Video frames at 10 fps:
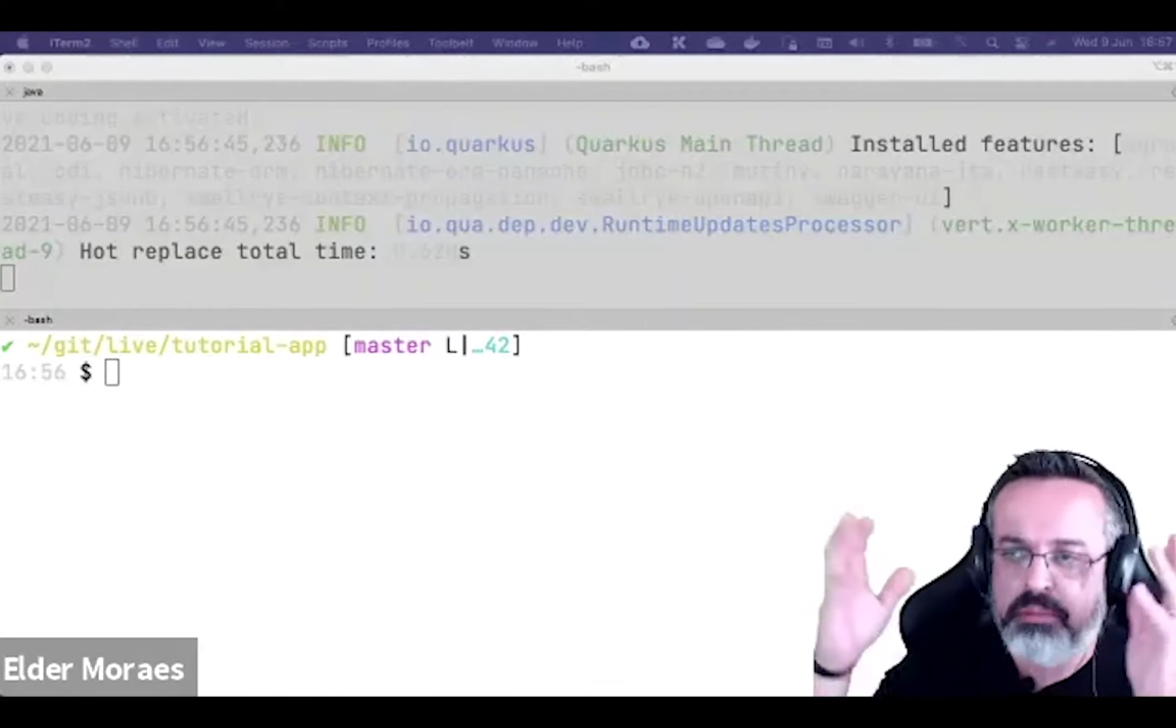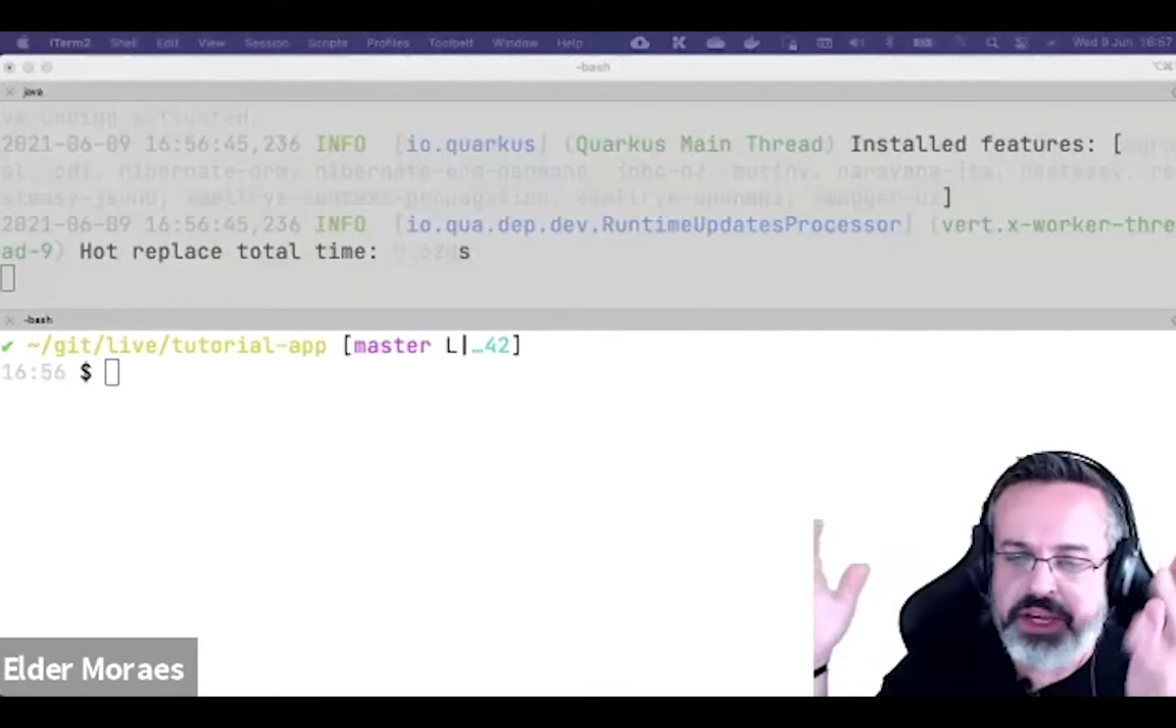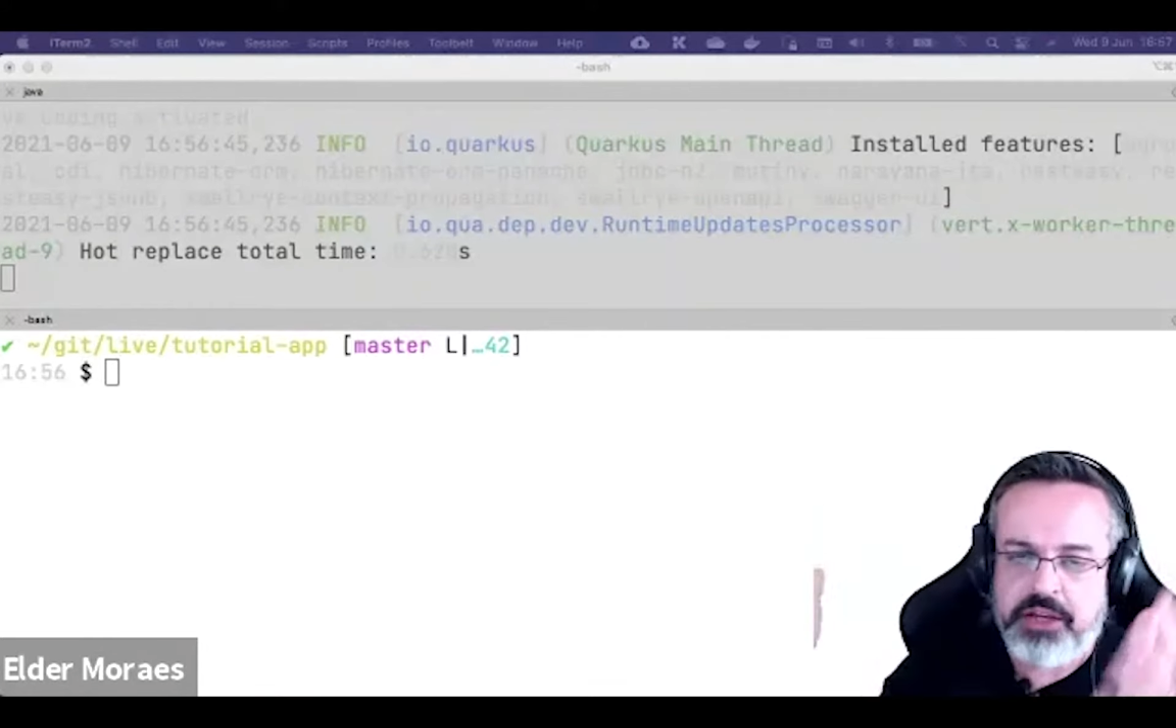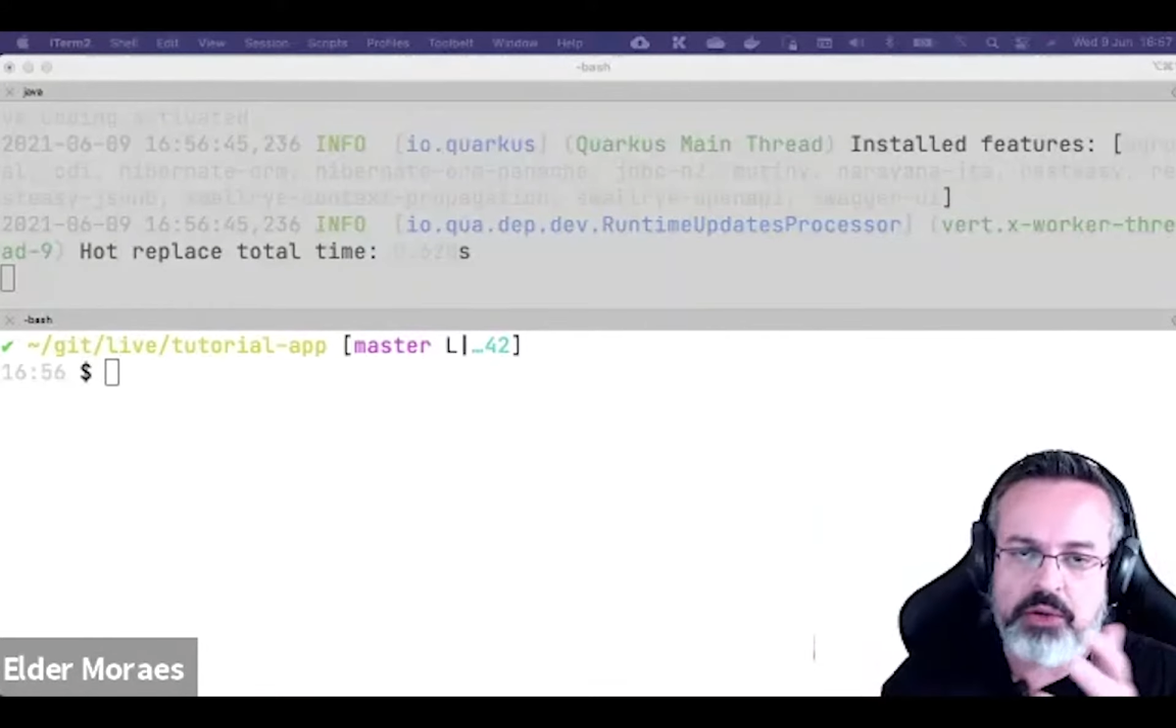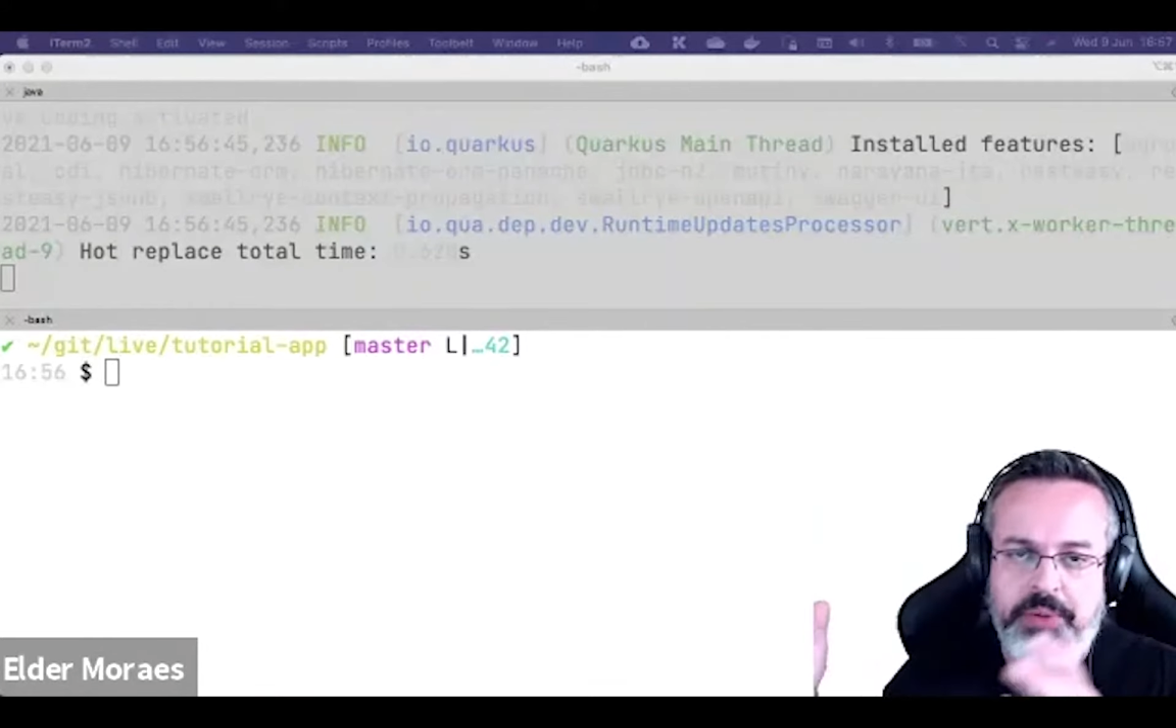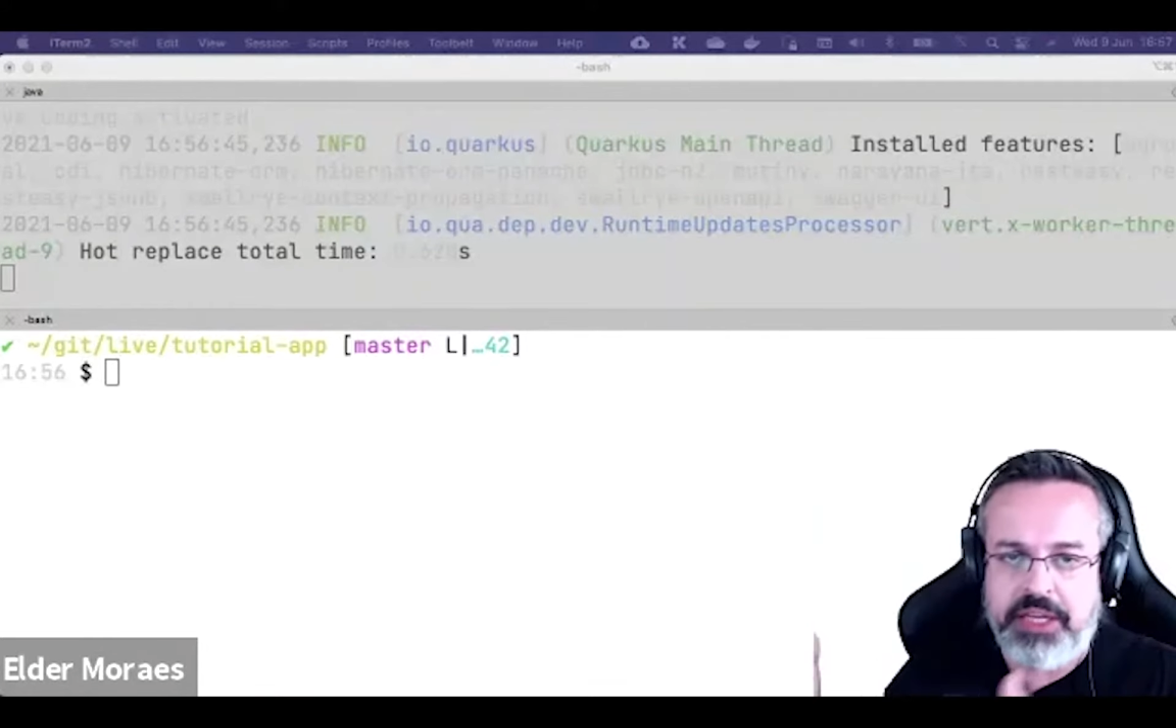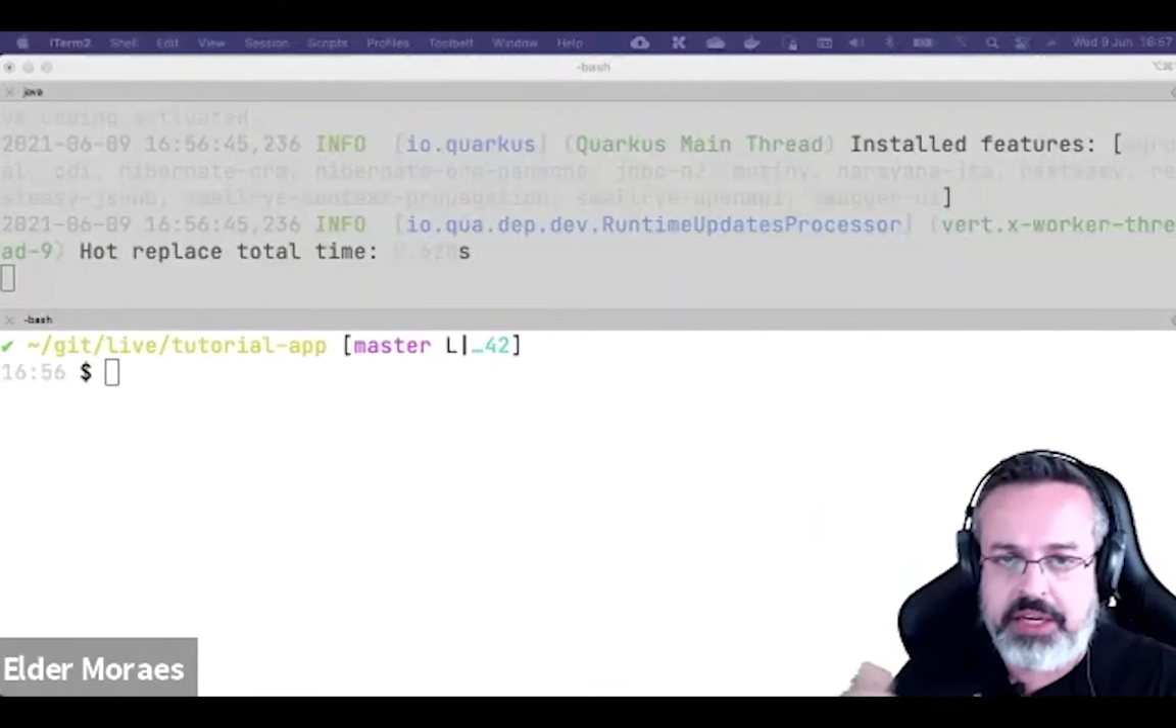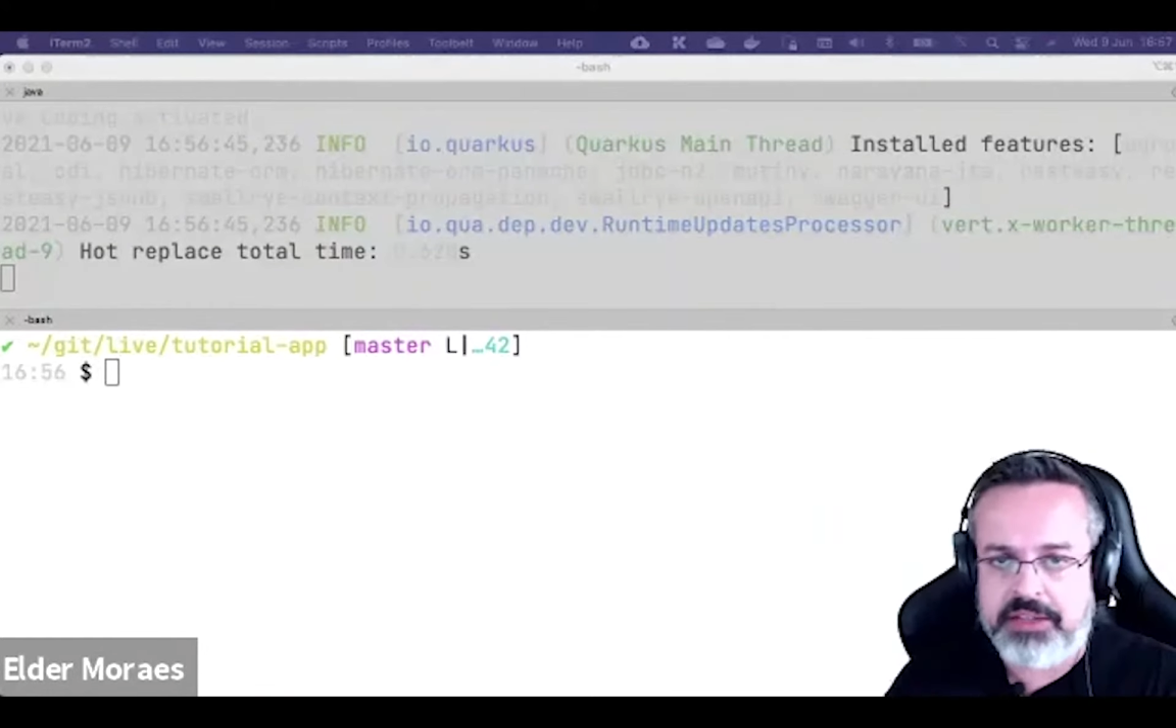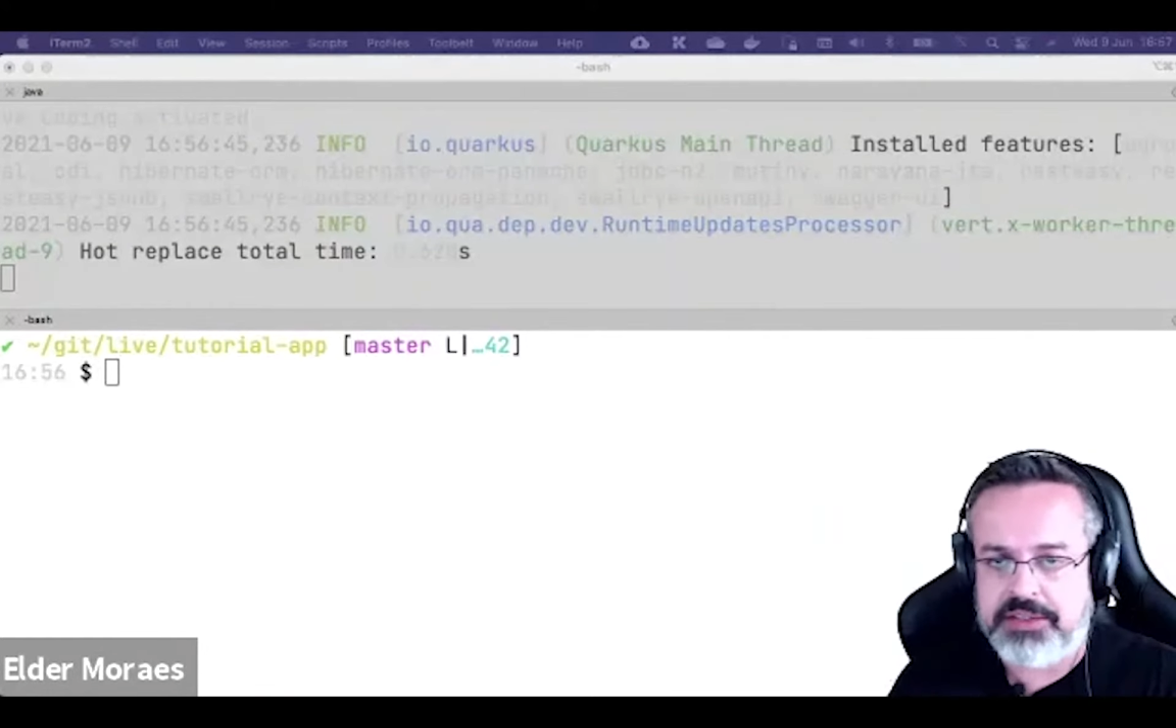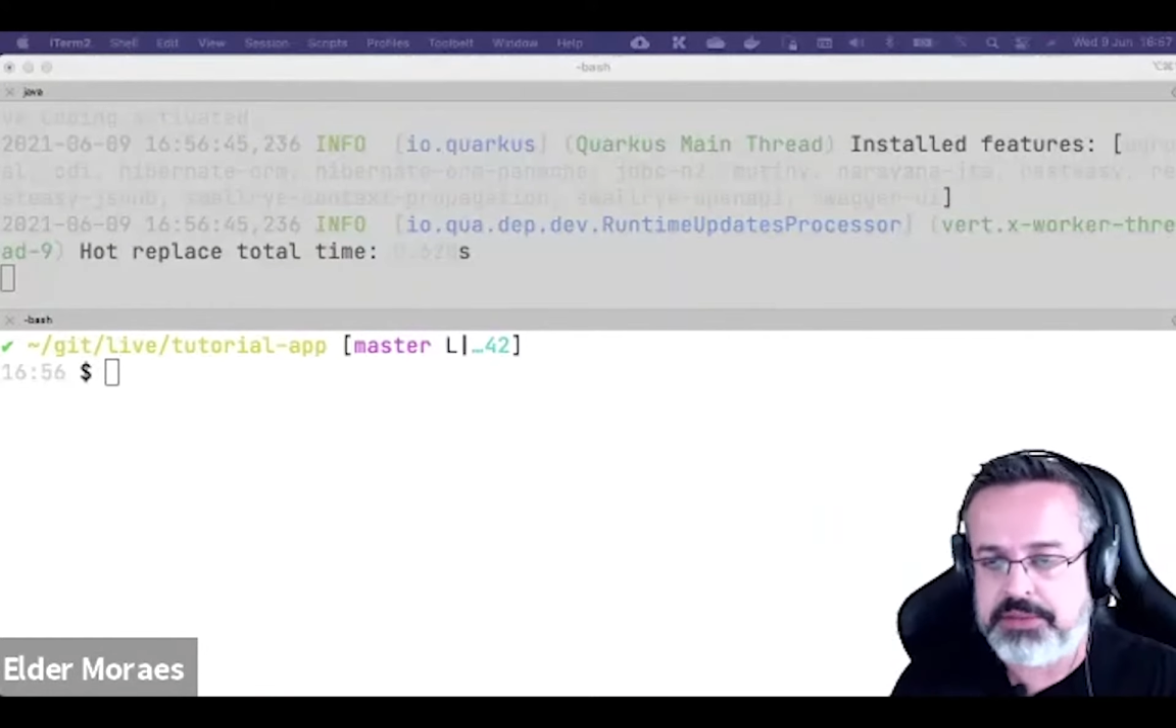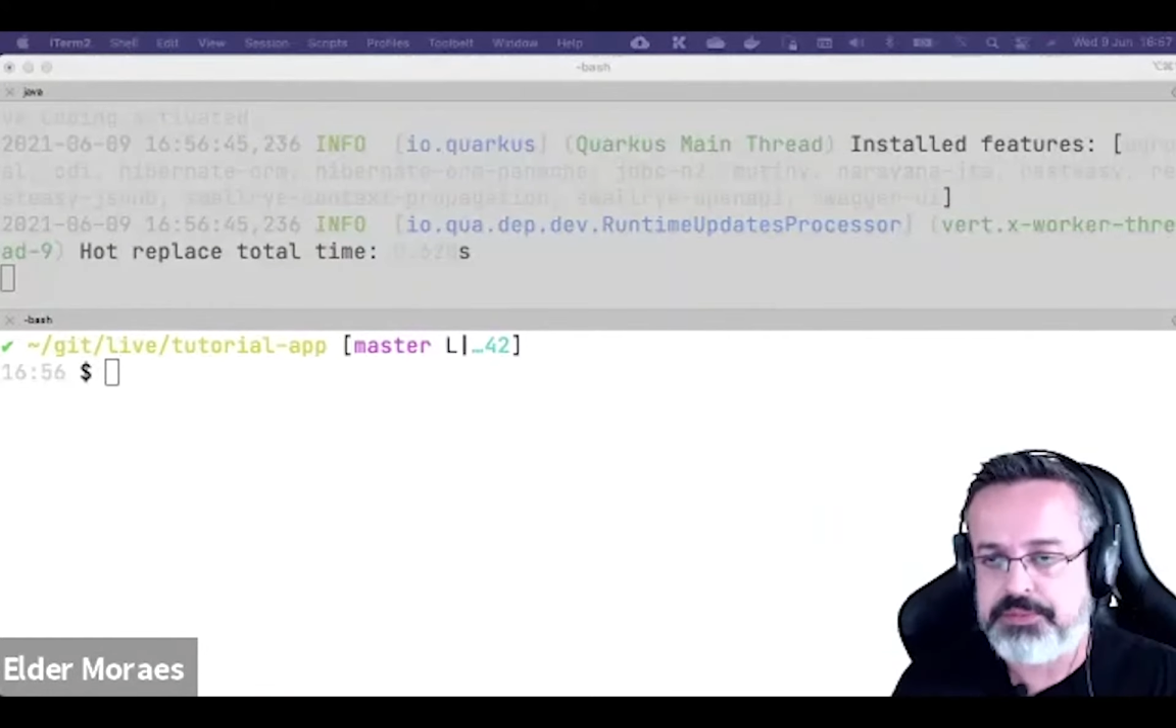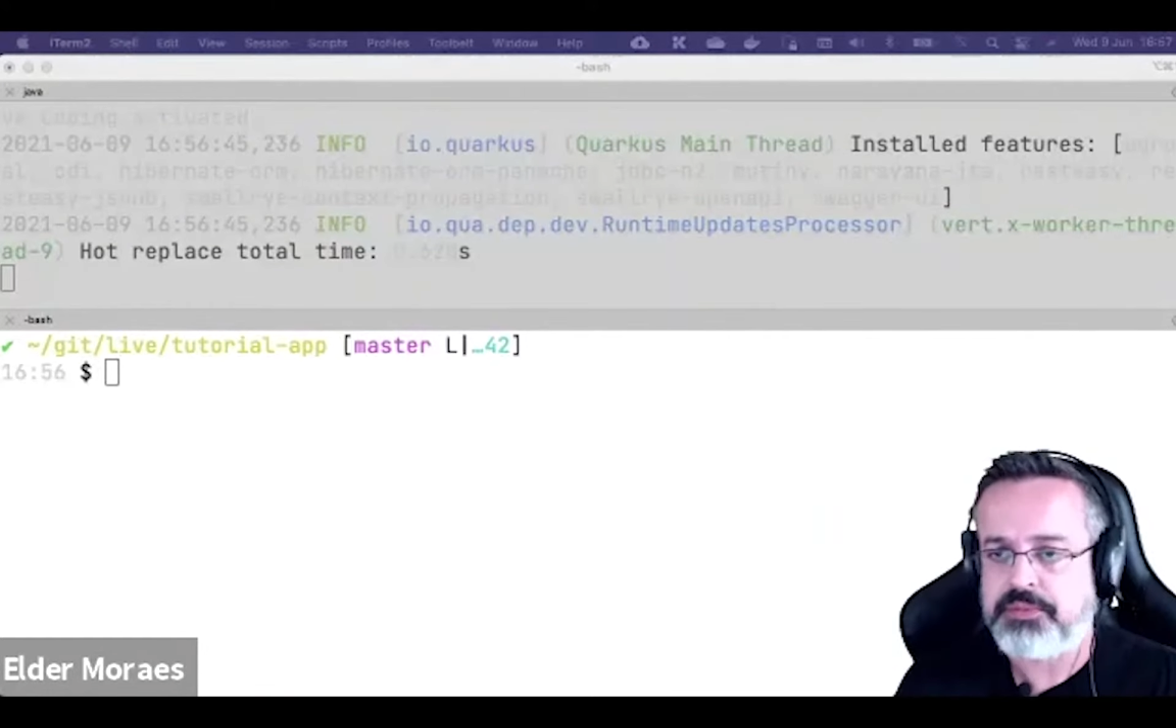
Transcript: my Kubernetes.